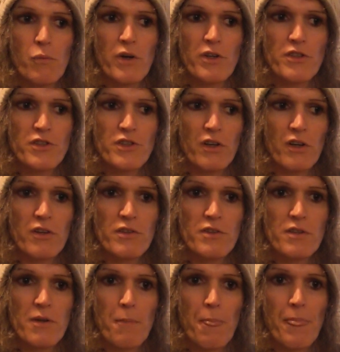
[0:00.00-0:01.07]
One
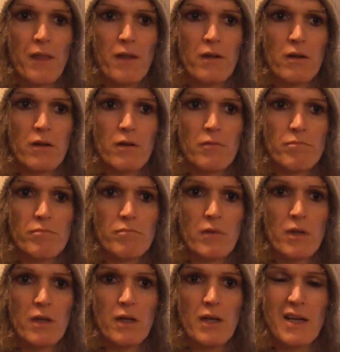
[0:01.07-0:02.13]
shots.
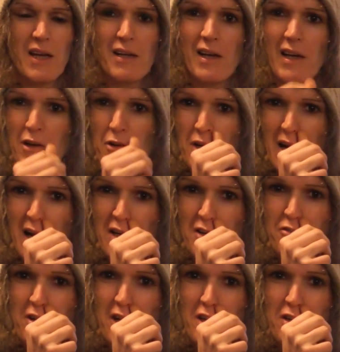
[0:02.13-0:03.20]
He had a little
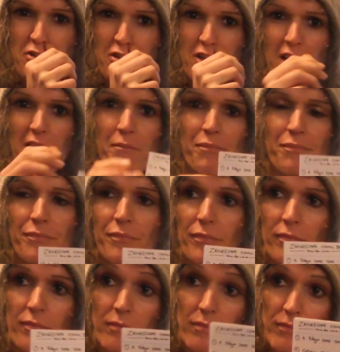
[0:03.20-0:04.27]
catchphrase for it.
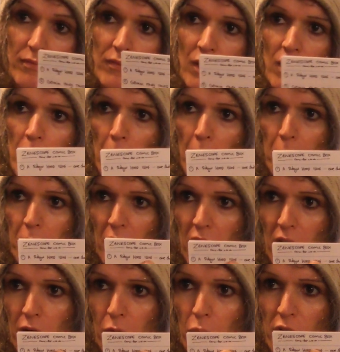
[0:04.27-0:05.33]
But I
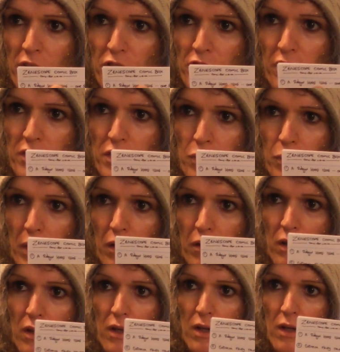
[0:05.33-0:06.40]
like the one shots as well.
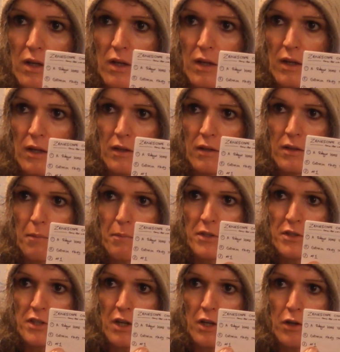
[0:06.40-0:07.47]
Number
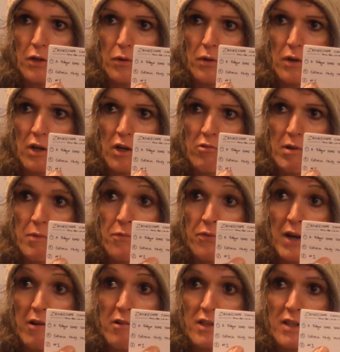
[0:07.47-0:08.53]
2, the Grimm
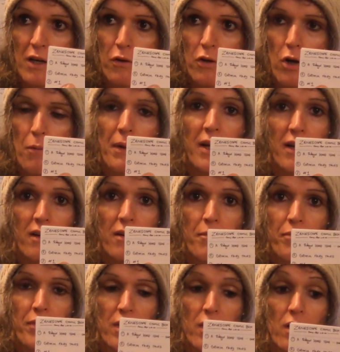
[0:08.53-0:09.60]
Fairy Tale comic.
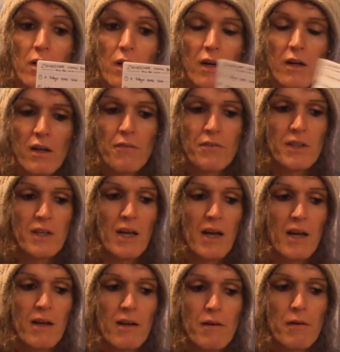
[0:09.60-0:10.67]
I'd love to
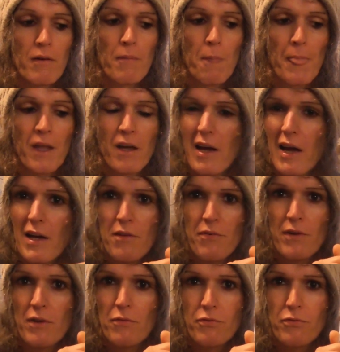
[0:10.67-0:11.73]
get
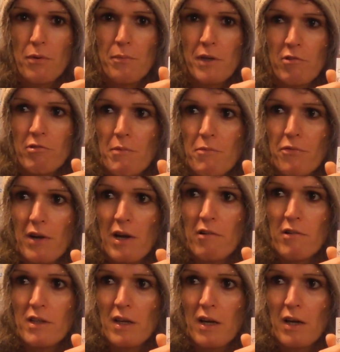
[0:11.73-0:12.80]
anything from the Grimm
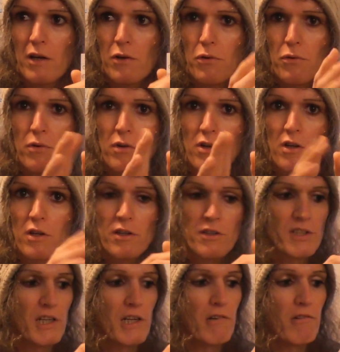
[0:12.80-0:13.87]
Fairy Tale
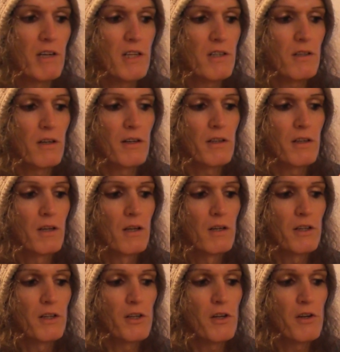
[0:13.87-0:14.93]
series, like
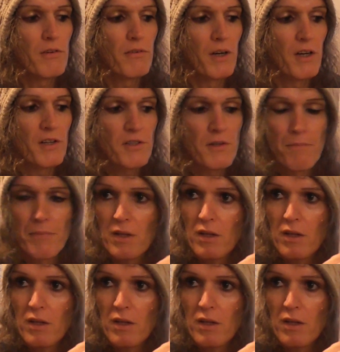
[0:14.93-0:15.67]
the universe.